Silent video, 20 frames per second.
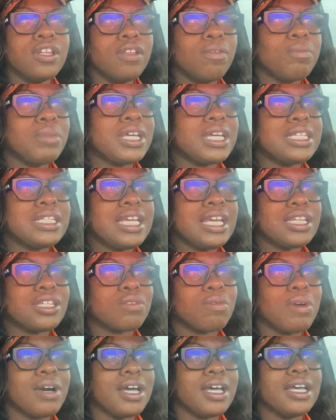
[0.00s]
Because guess
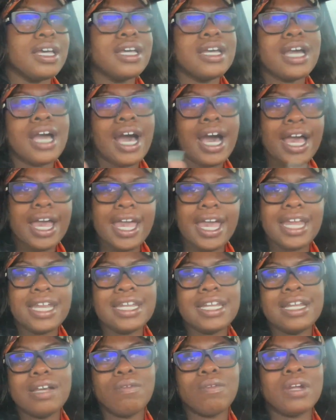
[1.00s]
what? I
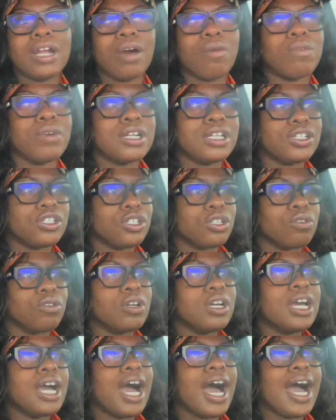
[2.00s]
edited when I wanted to.
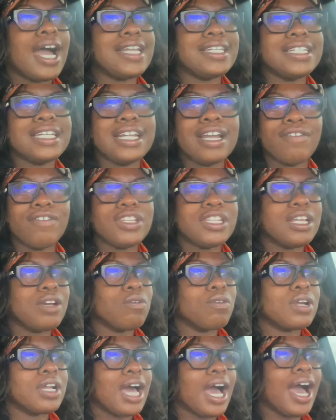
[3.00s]
I did everything
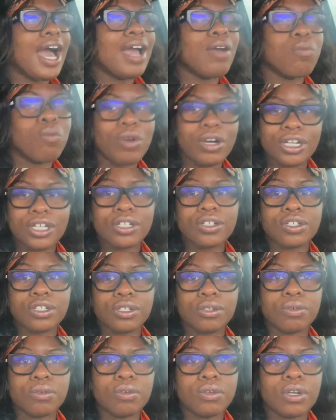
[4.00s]
when I wanted
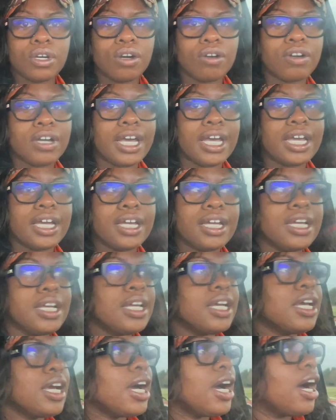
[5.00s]
to okay
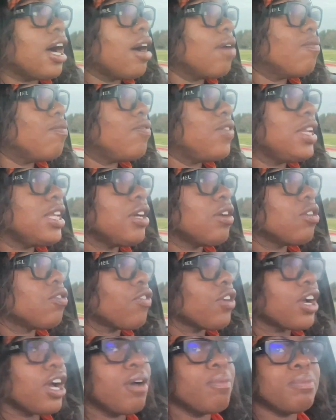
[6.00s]
um, videos
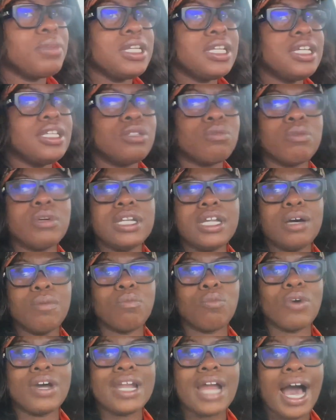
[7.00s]
for companies went up
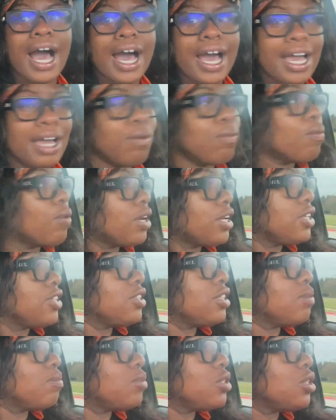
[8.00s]
when i wanted
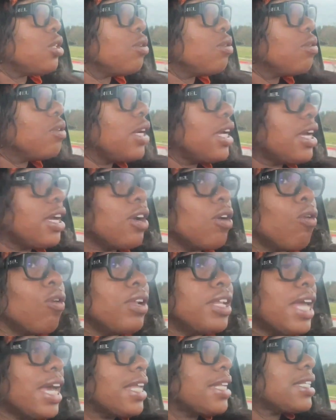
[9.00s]
them to
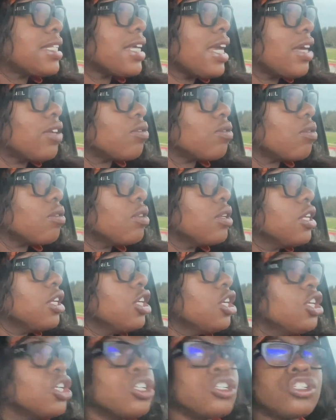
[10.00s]
on that schedule
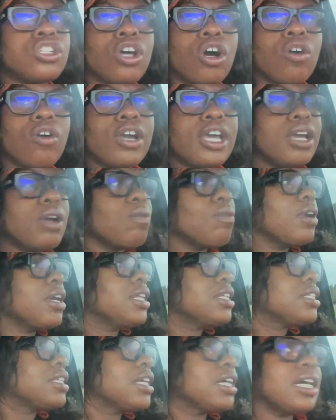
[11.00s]
so it
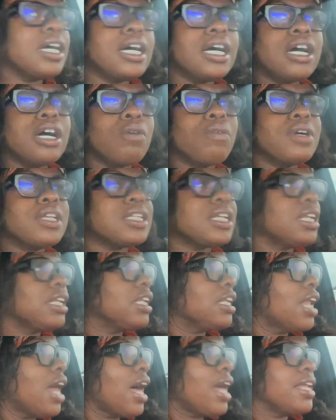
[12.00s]
was it was a
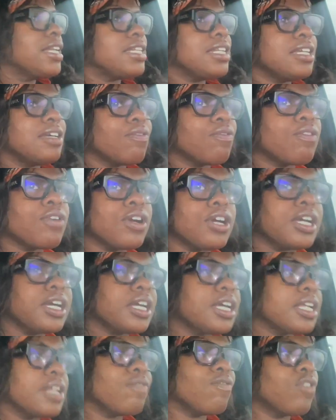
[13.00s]
lot different
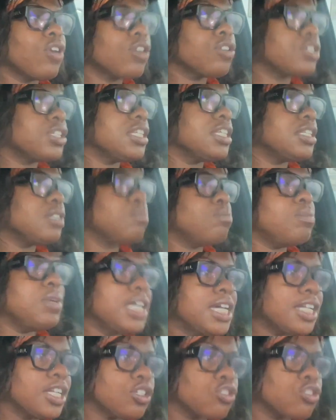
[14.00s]
versus being a